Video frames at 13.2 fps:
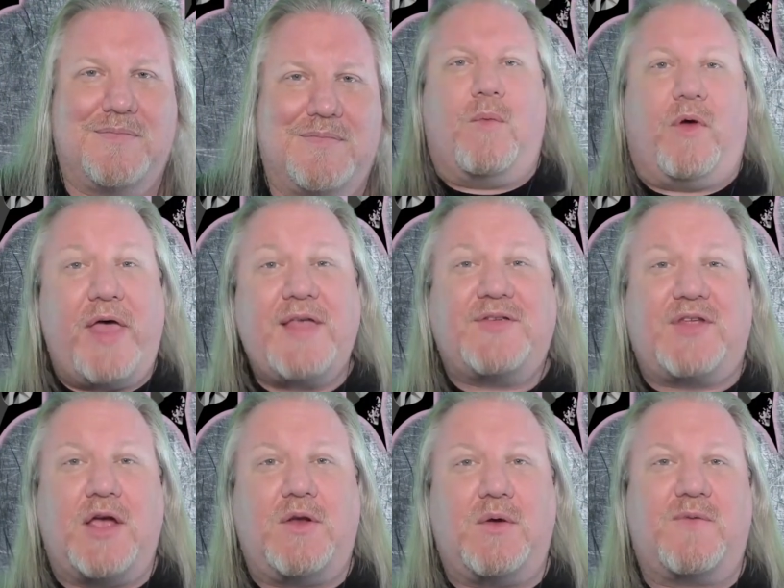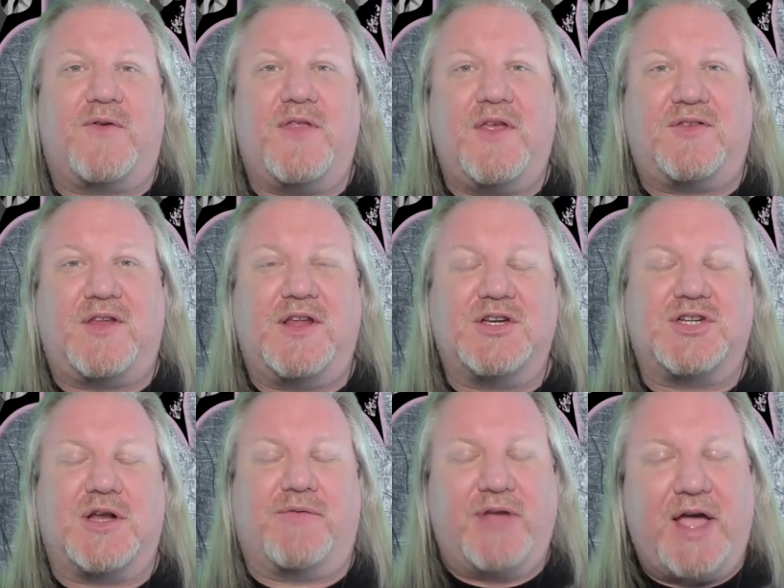Well, that's going to do it for this
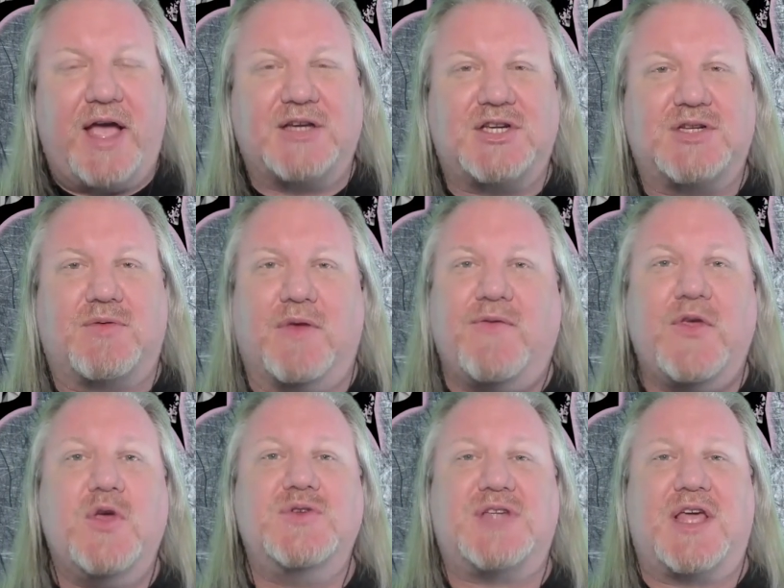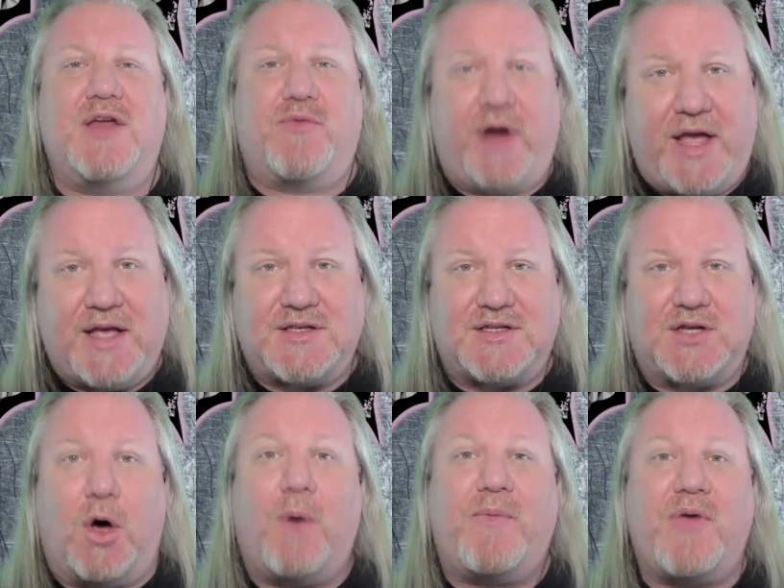edition of Reactions, Reviews, and Rants.
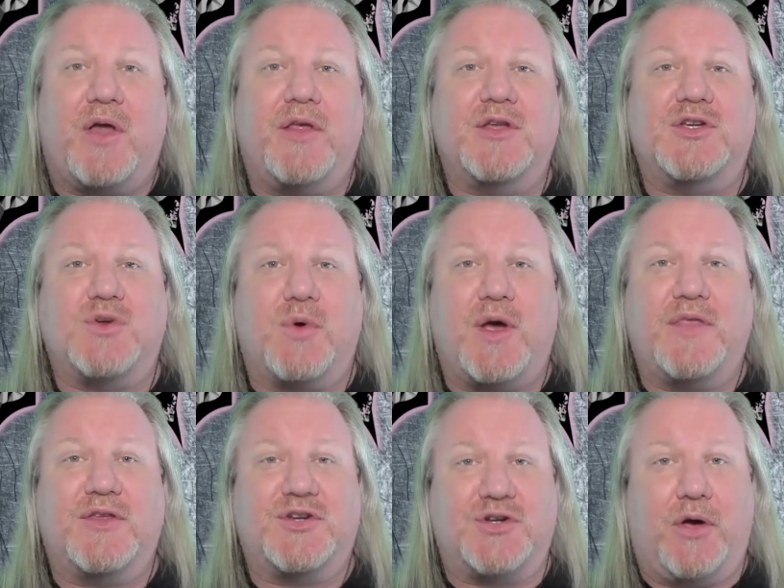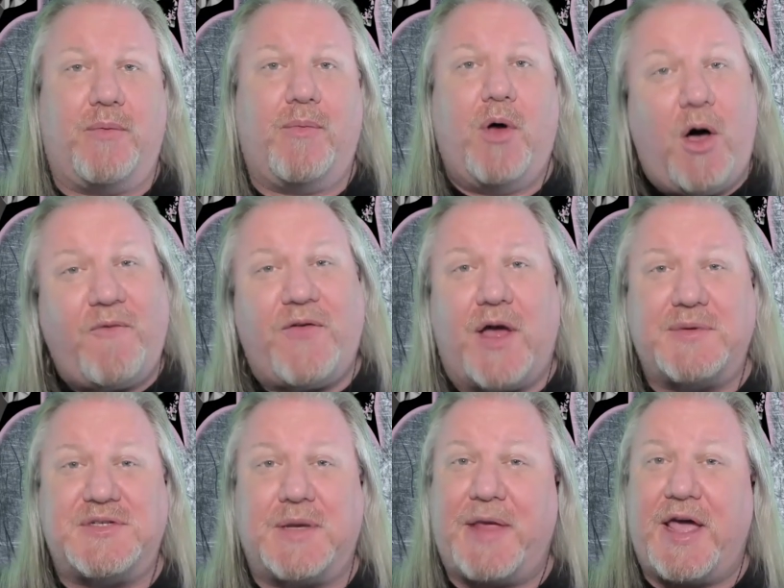Hope you all enjoyed the show. Hopefully, I
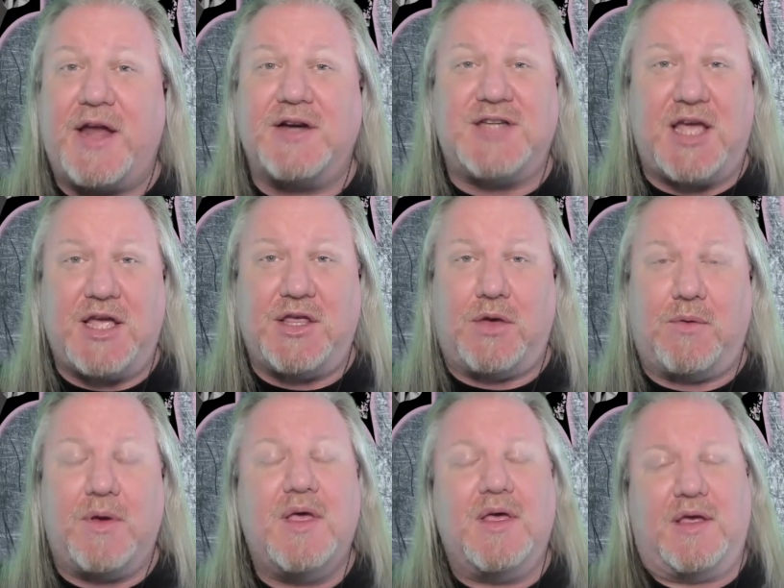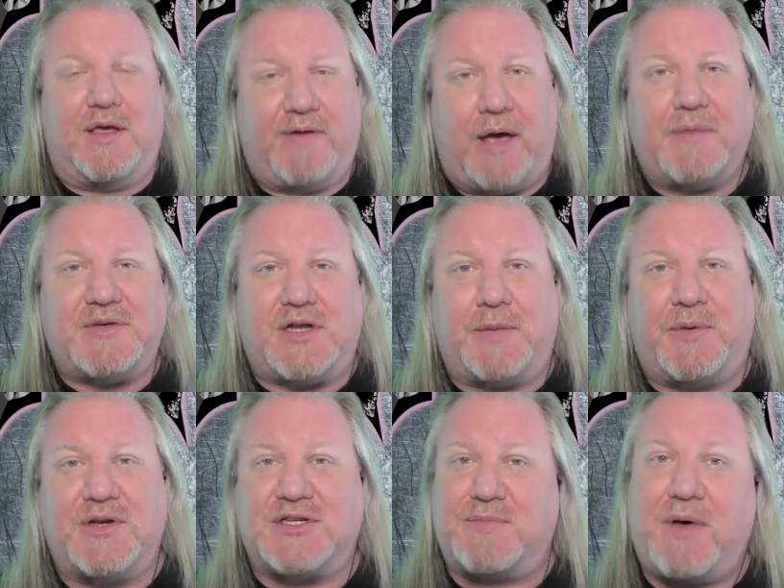was able to entertain you. If I was able to
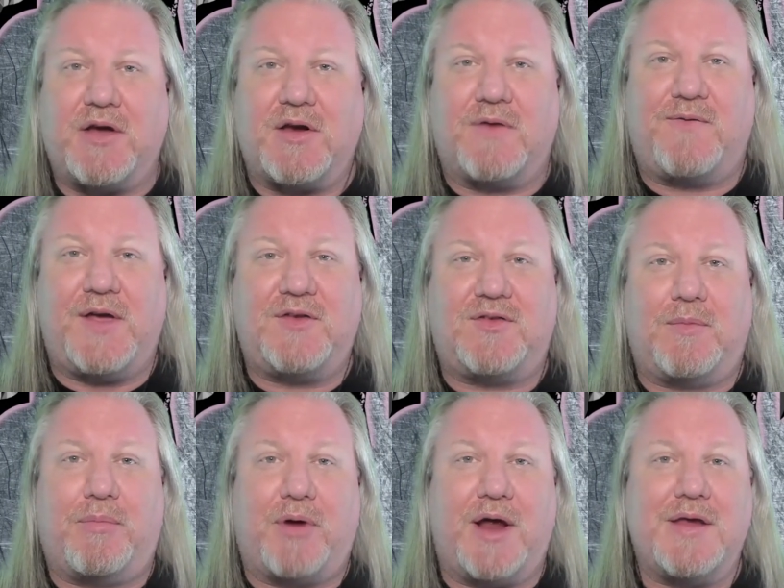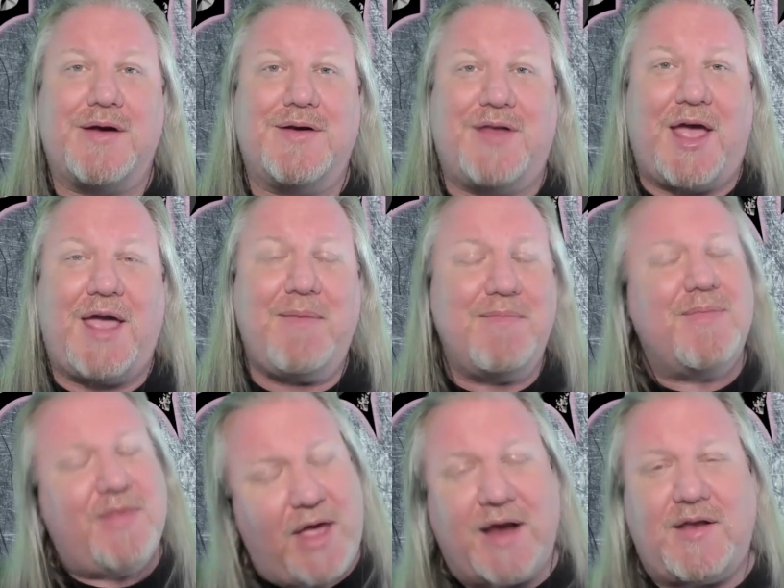put a smile on your face and brighten your day,
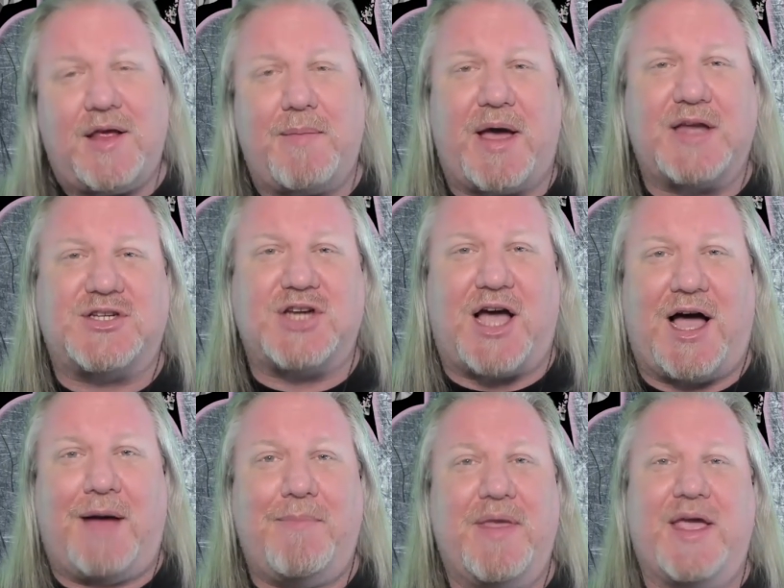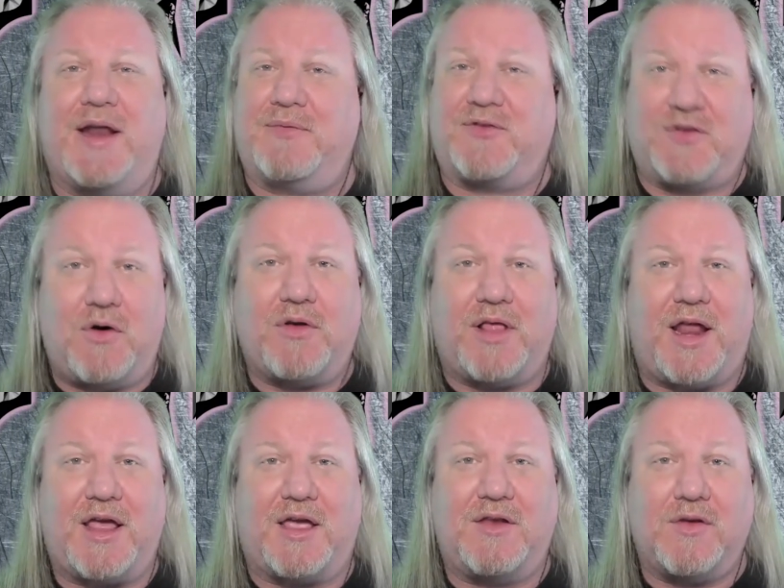I did my job, and I'm so
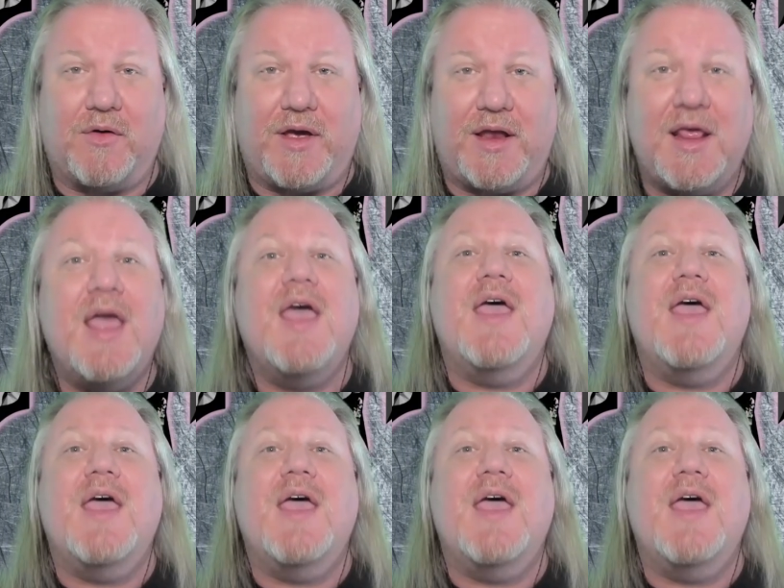glad I could do it.